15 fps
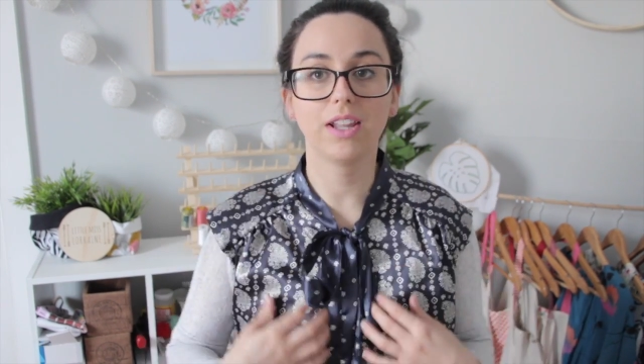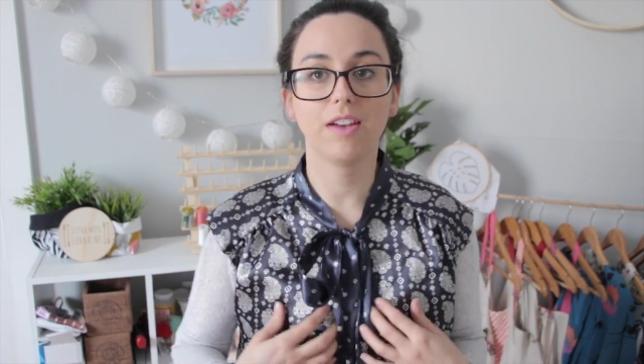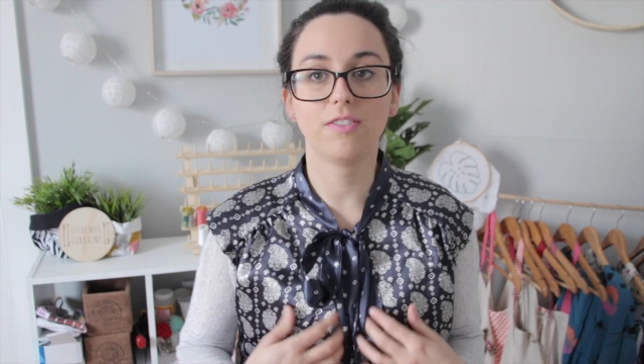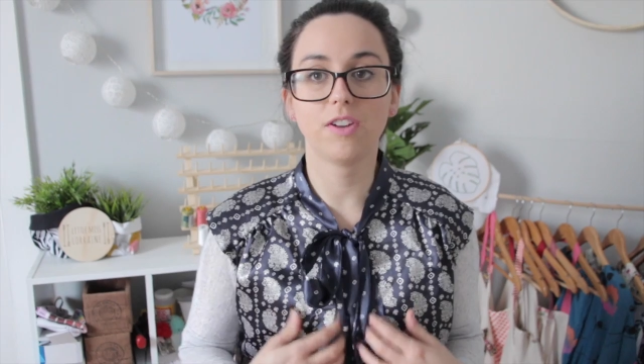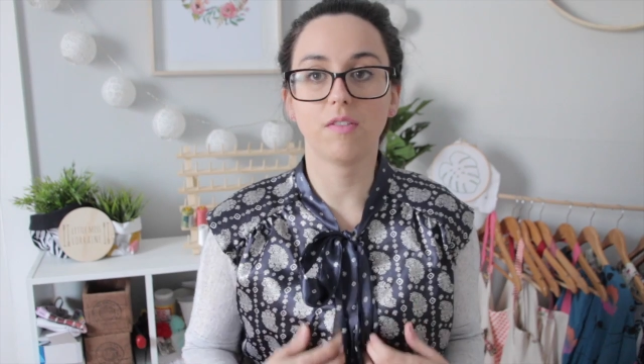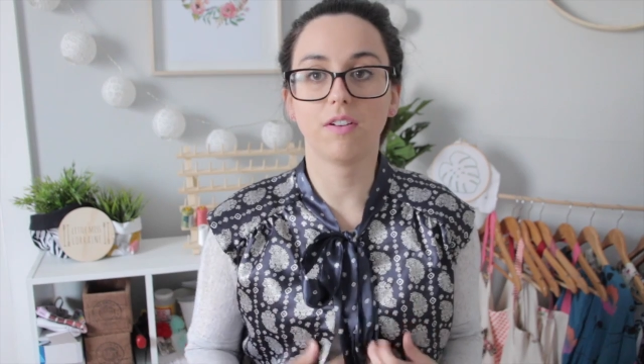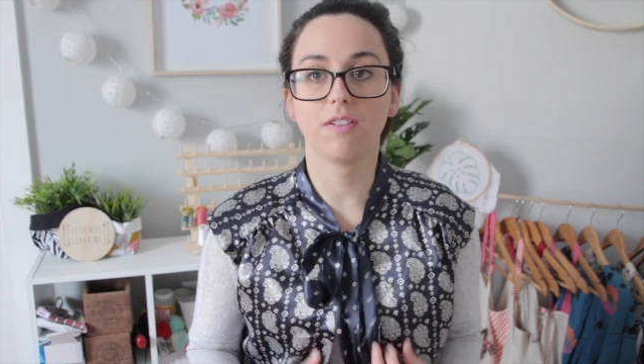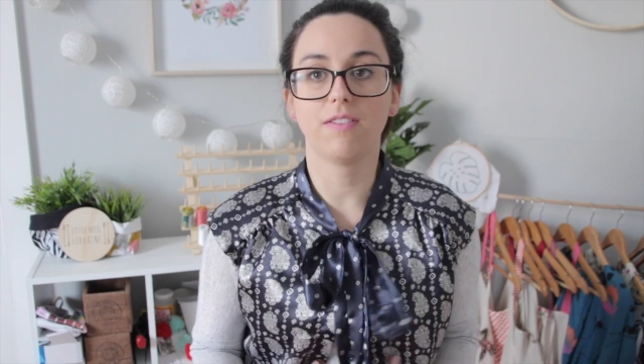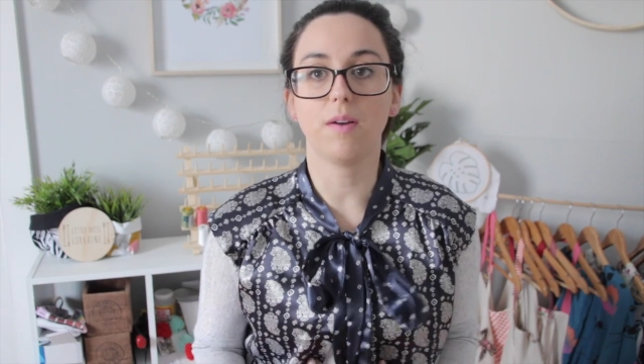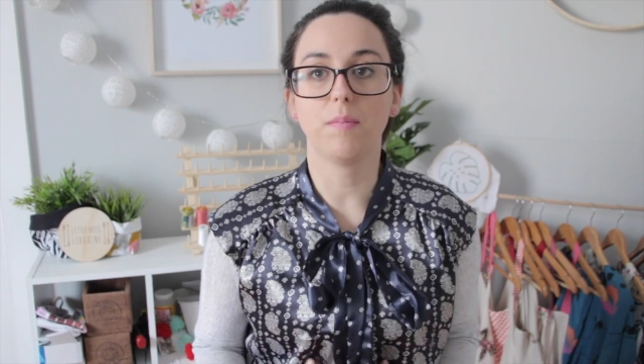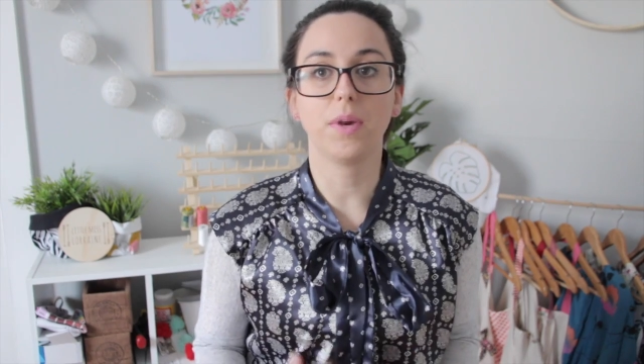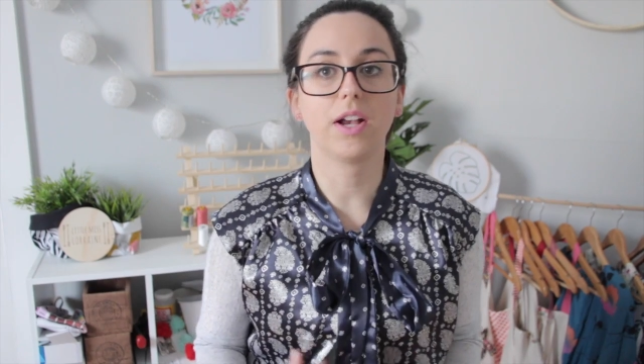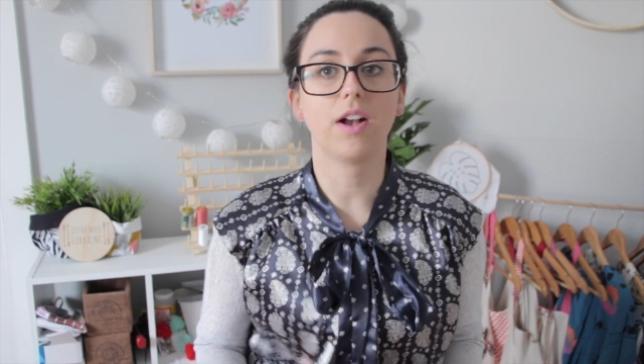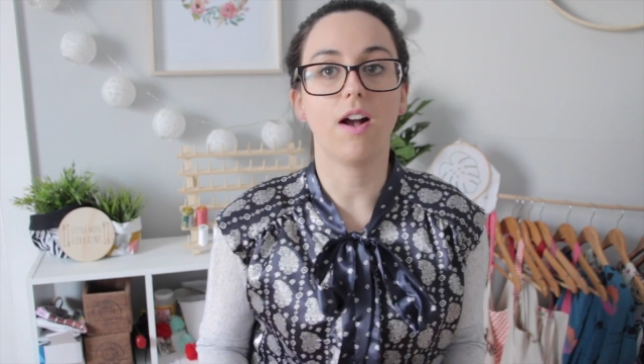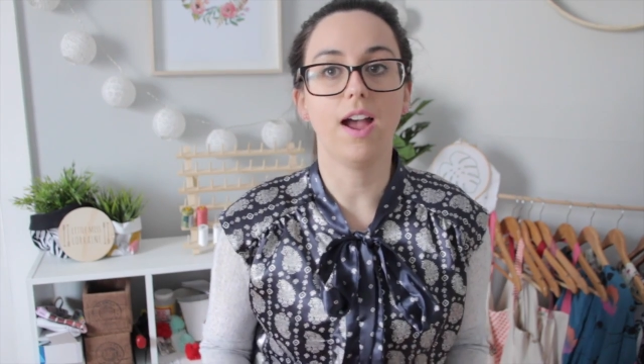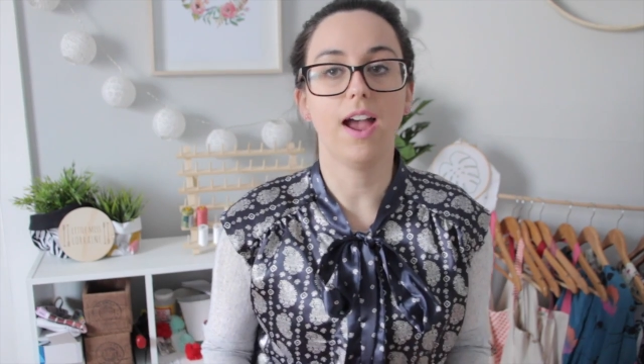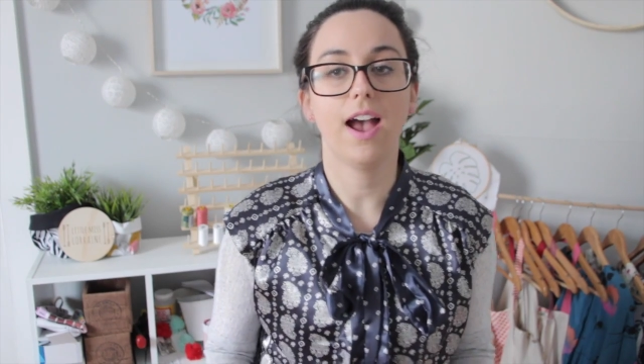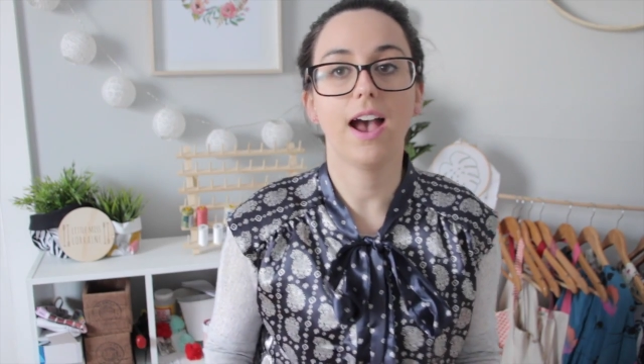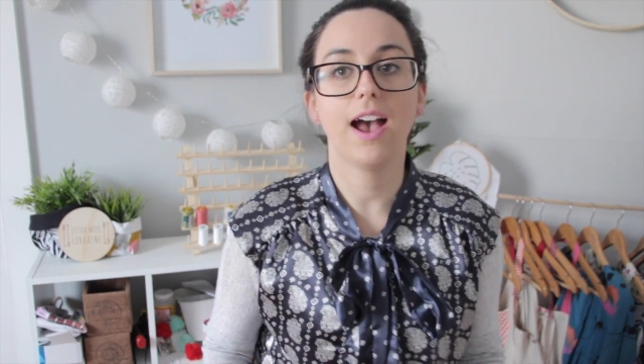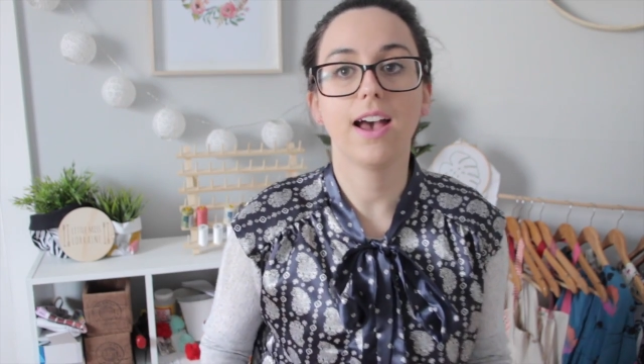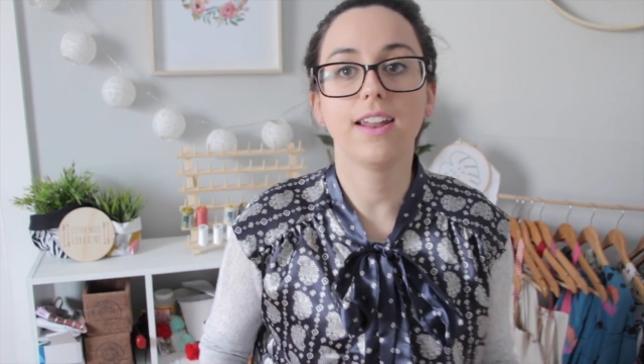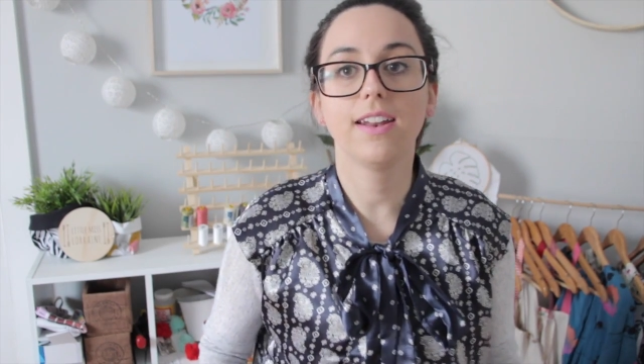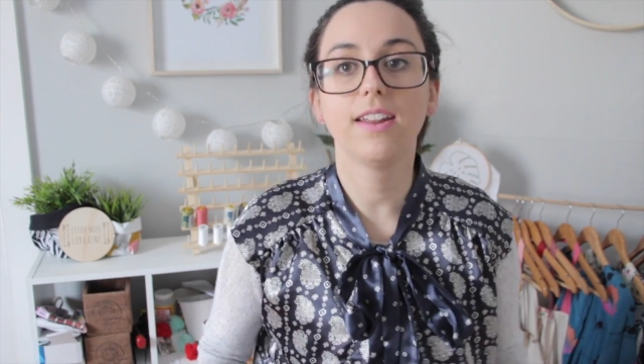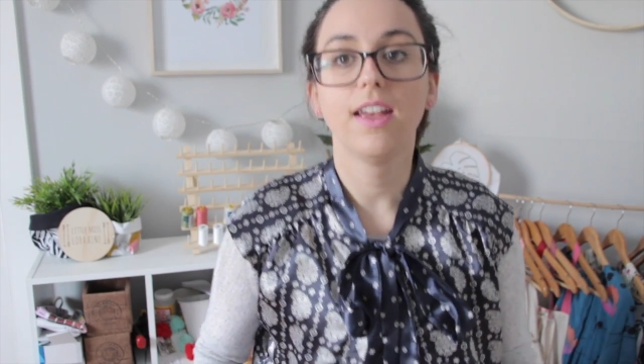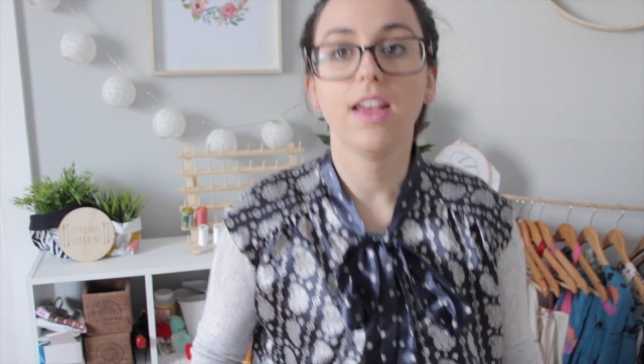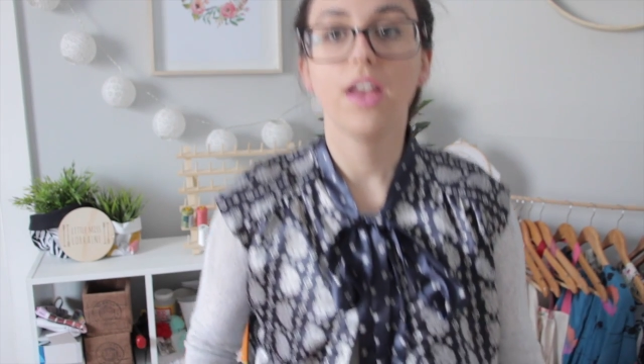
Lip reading: leftover fabric I had.